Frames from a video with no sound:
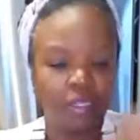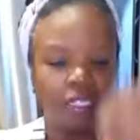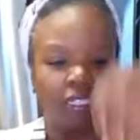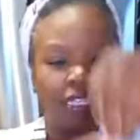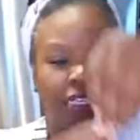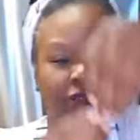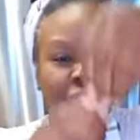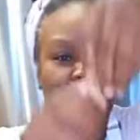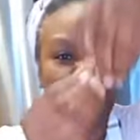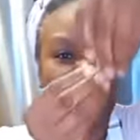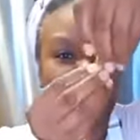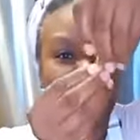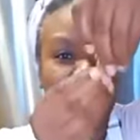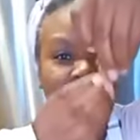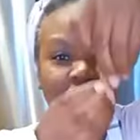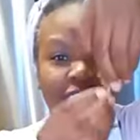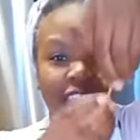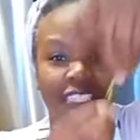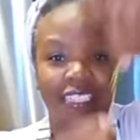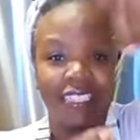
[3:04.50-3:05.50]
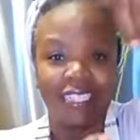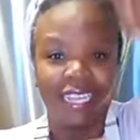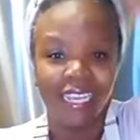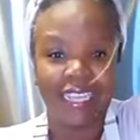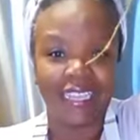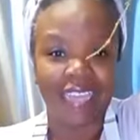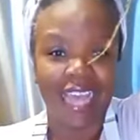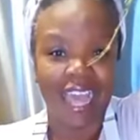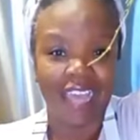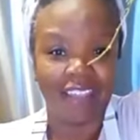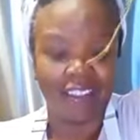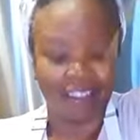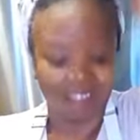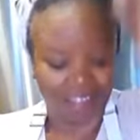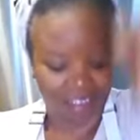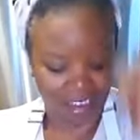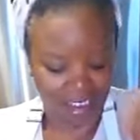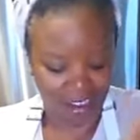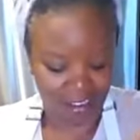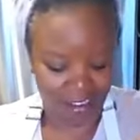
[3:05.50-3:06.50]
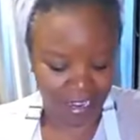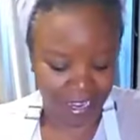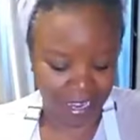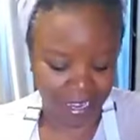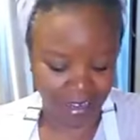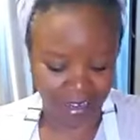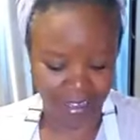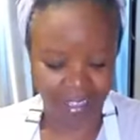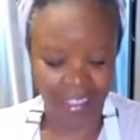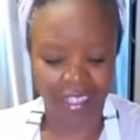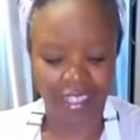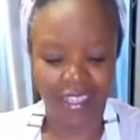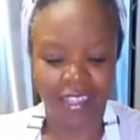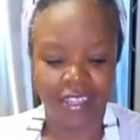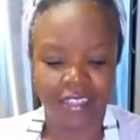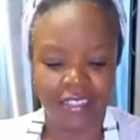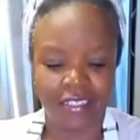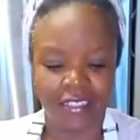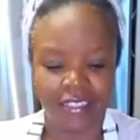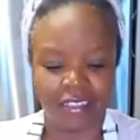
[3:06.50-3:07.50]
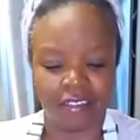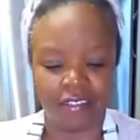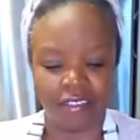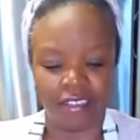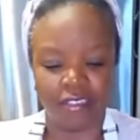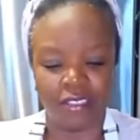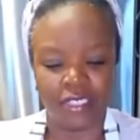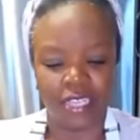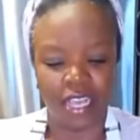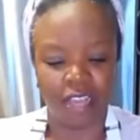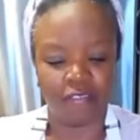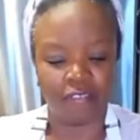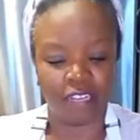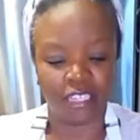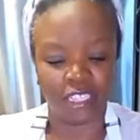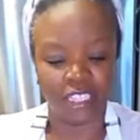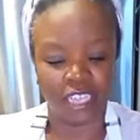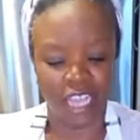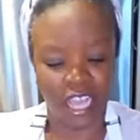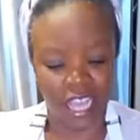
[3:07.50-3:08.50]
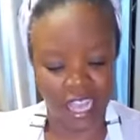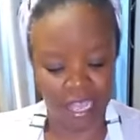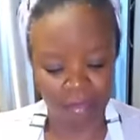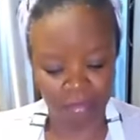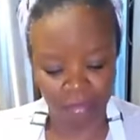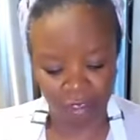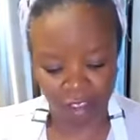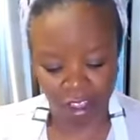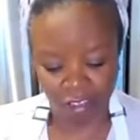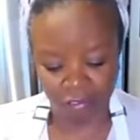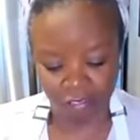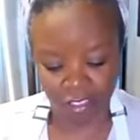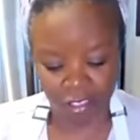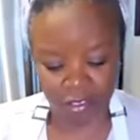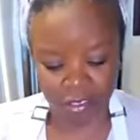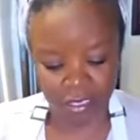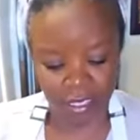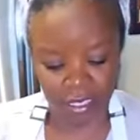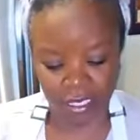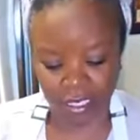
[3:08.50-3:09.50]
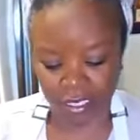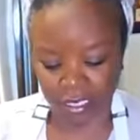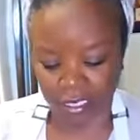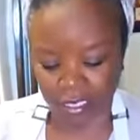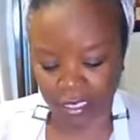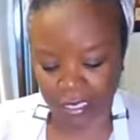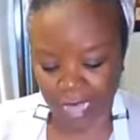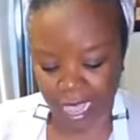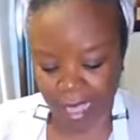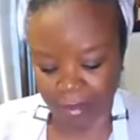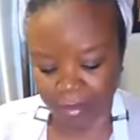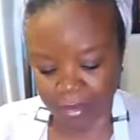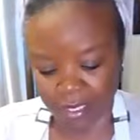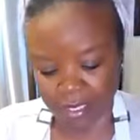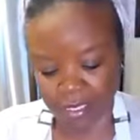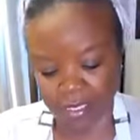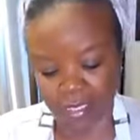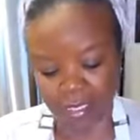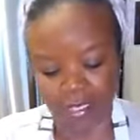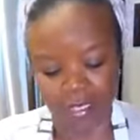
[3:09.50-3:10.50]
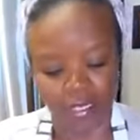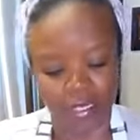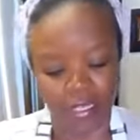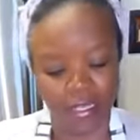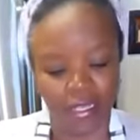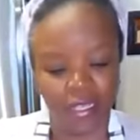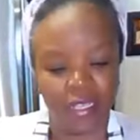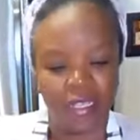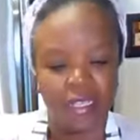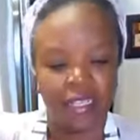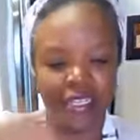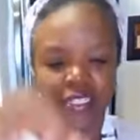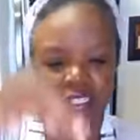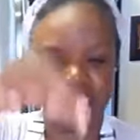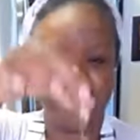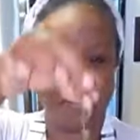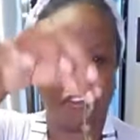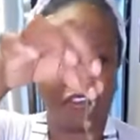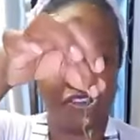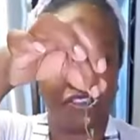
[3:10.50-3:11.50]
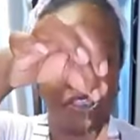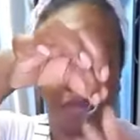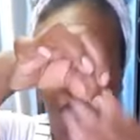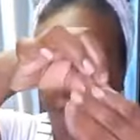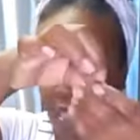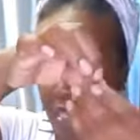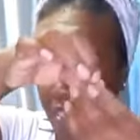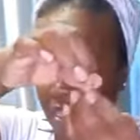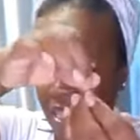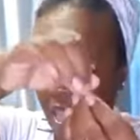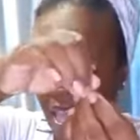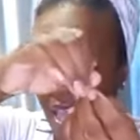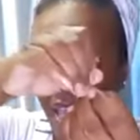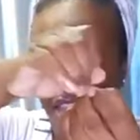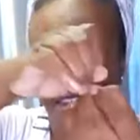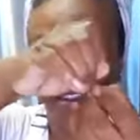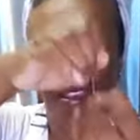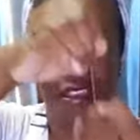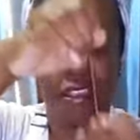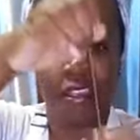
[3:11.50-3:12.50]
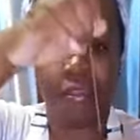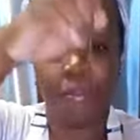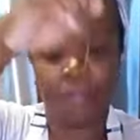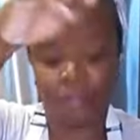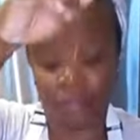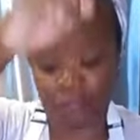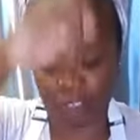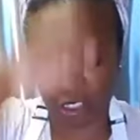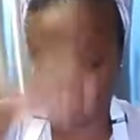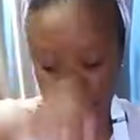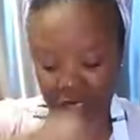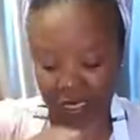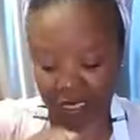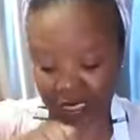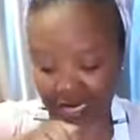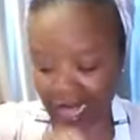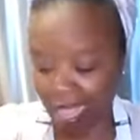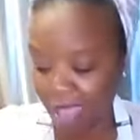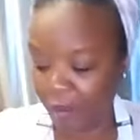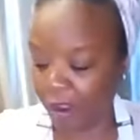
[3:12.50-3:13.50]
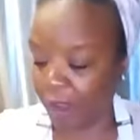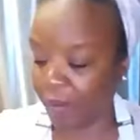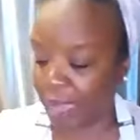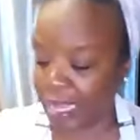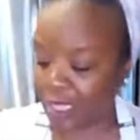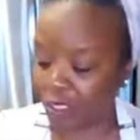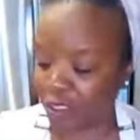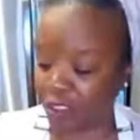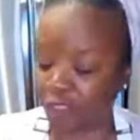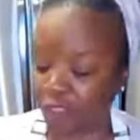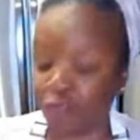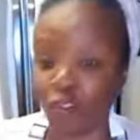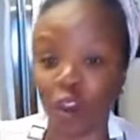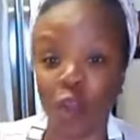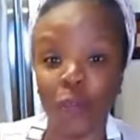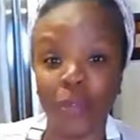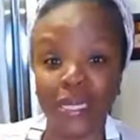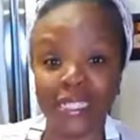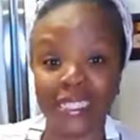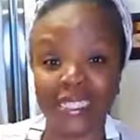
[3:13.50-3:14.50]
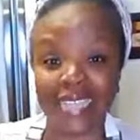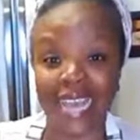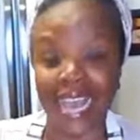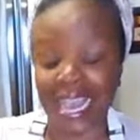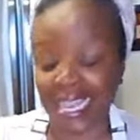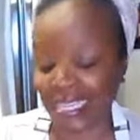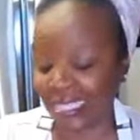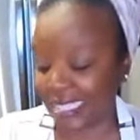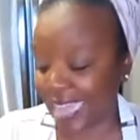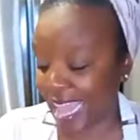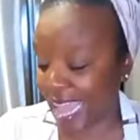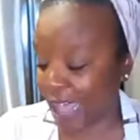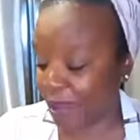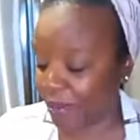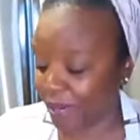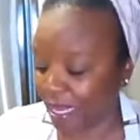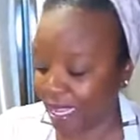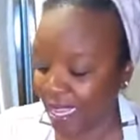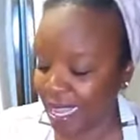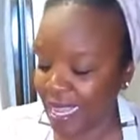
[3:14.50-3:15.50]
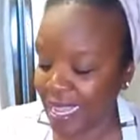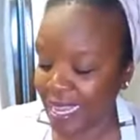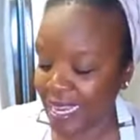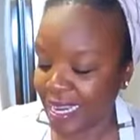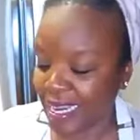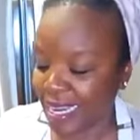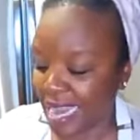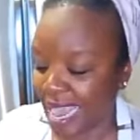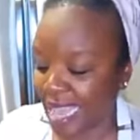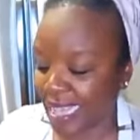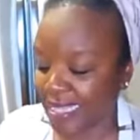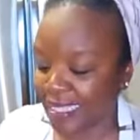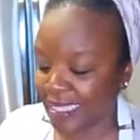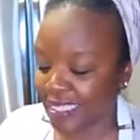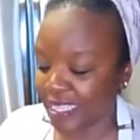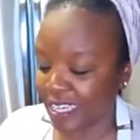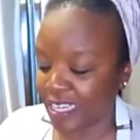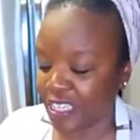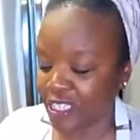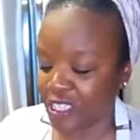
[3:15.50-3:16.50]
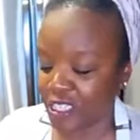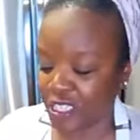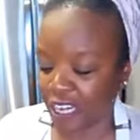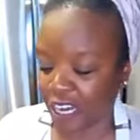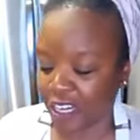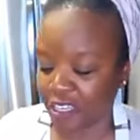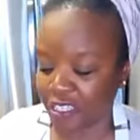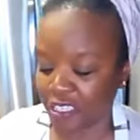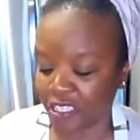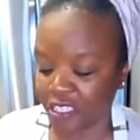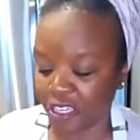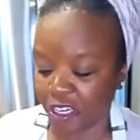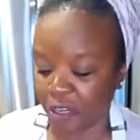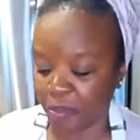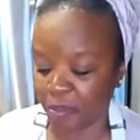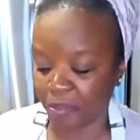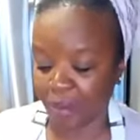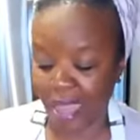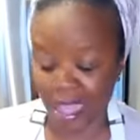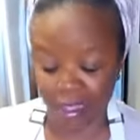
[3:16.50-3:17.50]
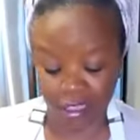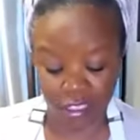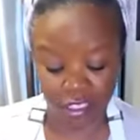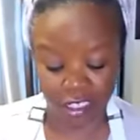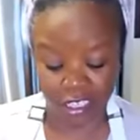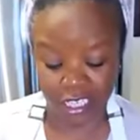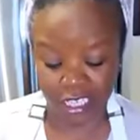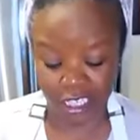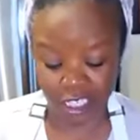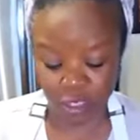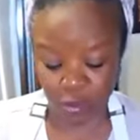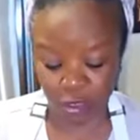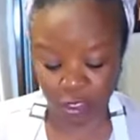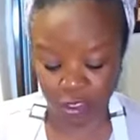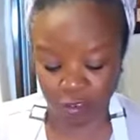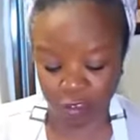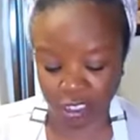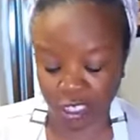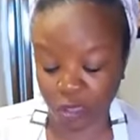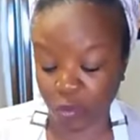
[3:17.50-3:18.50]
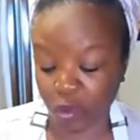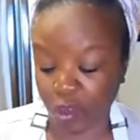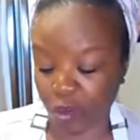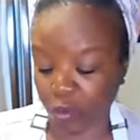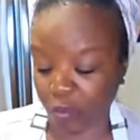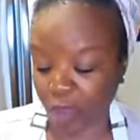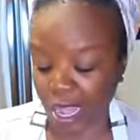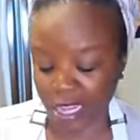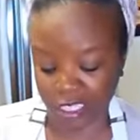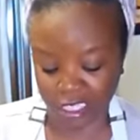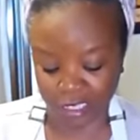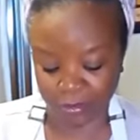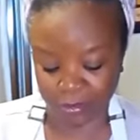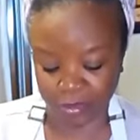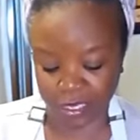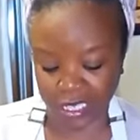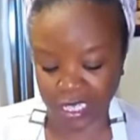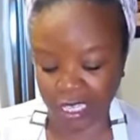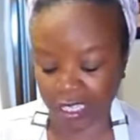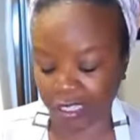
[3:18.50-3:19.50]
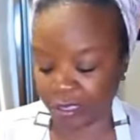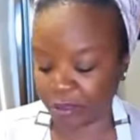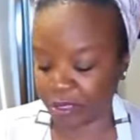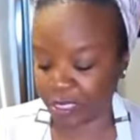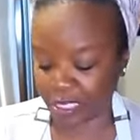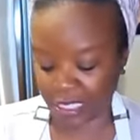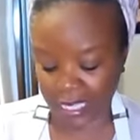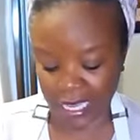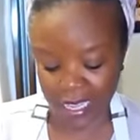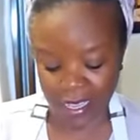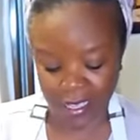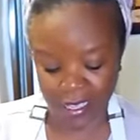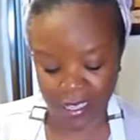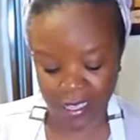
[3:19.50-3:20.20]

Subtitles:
leaves off, just like that. All right. So fresh thyme off the stems. See, it grows up like that. Pull straight down. Okay, so the foam has died down. Next, it's going to start to turn brown. So here's where you really want to watch it pretty closely.